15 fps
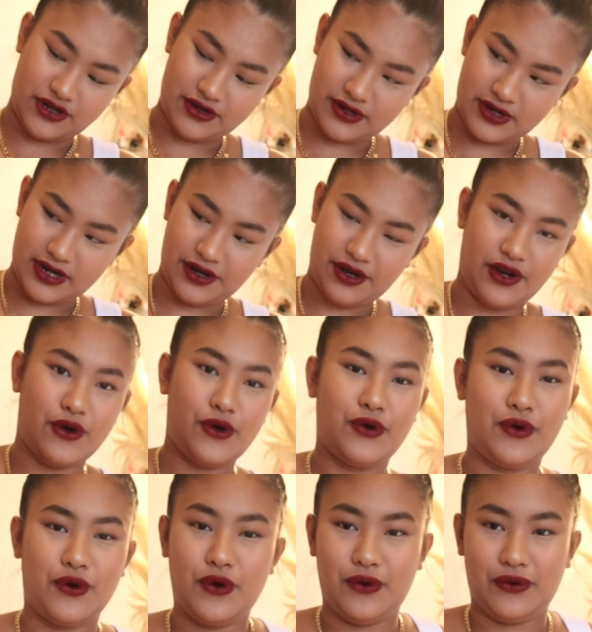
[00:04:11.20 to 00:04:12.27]
you in
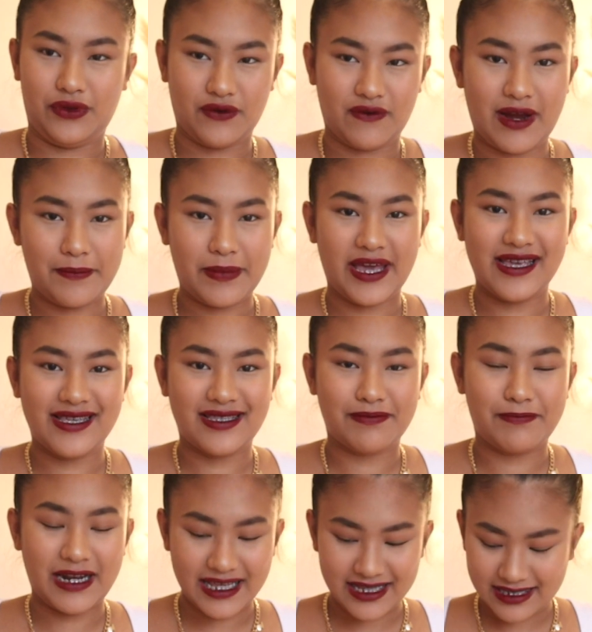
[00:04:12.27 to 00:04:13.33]
all the right
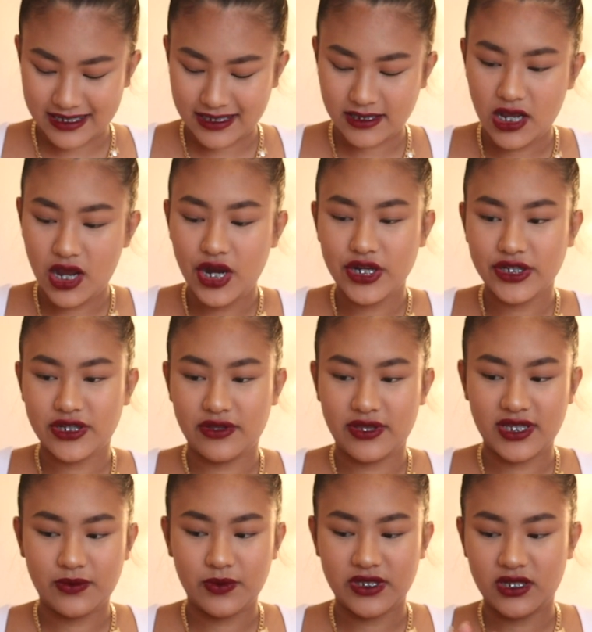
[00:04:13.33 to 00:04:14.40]
places. So
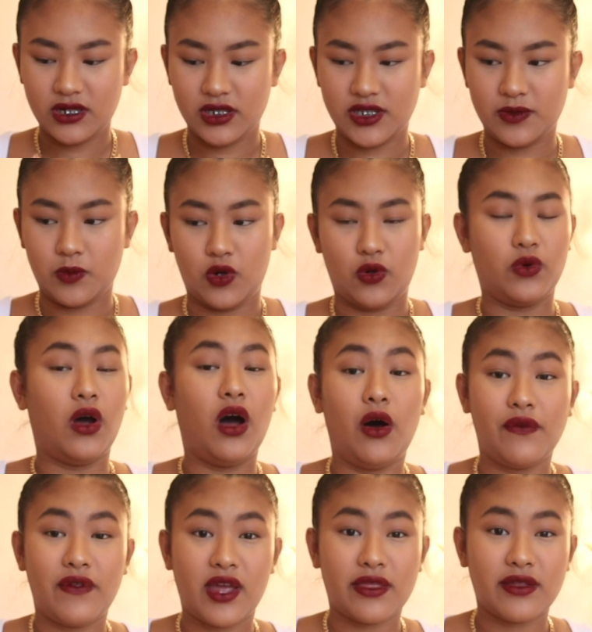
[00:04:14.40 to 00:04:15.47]
this was in a small.
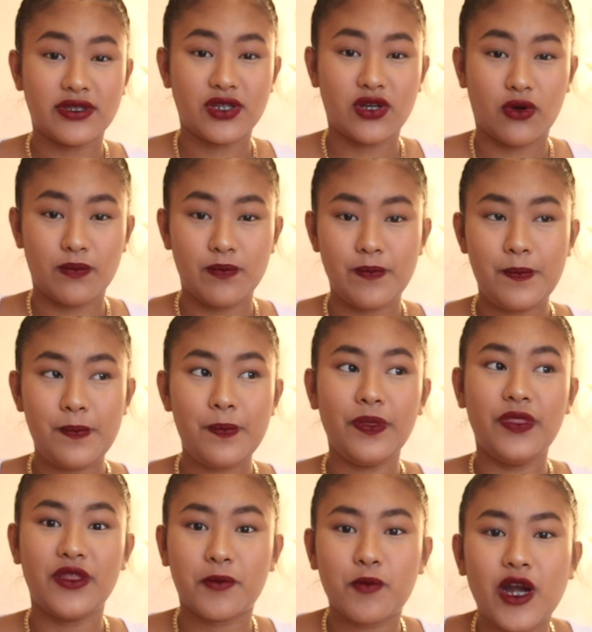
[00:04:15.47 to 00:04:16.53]
Oh, the other top,
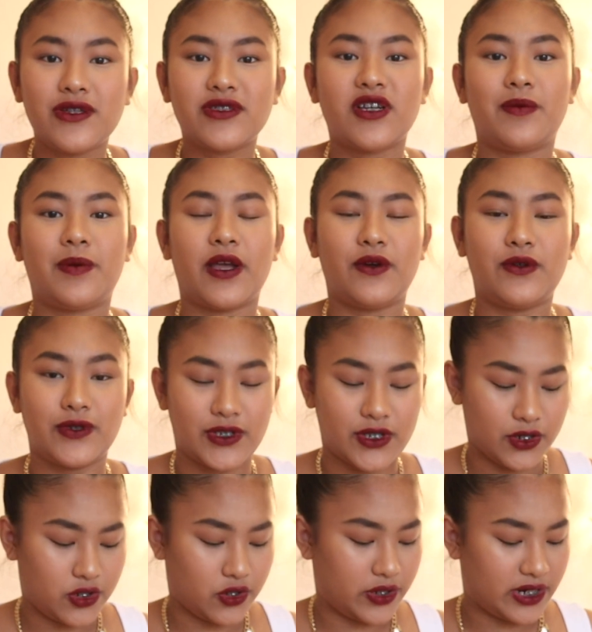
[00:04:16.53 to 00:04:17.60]
the brown top, I
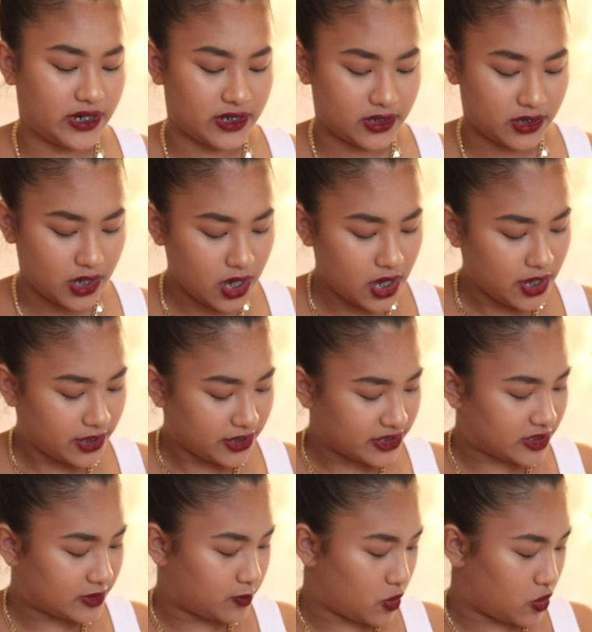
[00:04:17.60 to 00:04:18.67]
also got in a
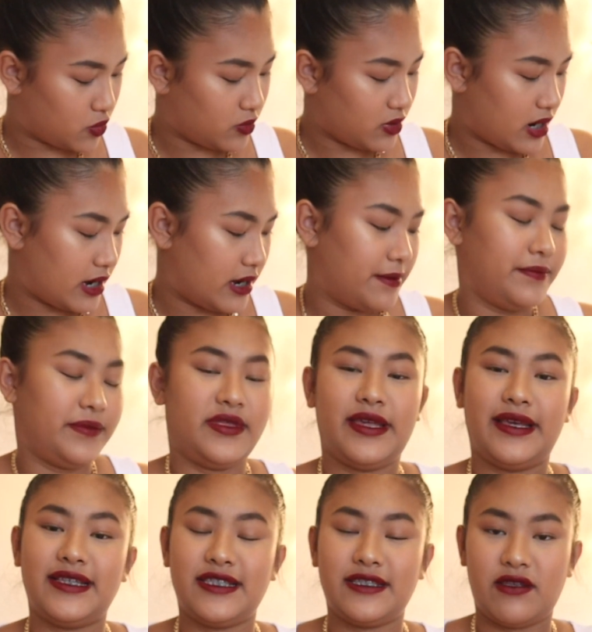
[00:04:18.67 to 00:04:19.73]
small.
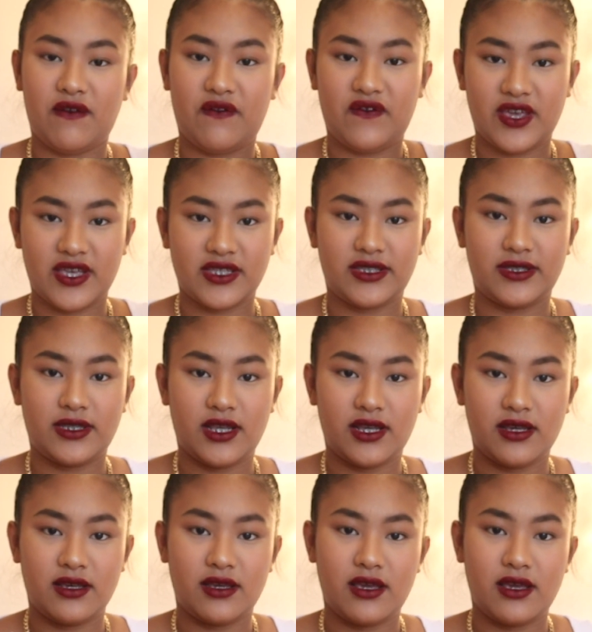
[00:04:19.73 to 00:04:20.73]
This fits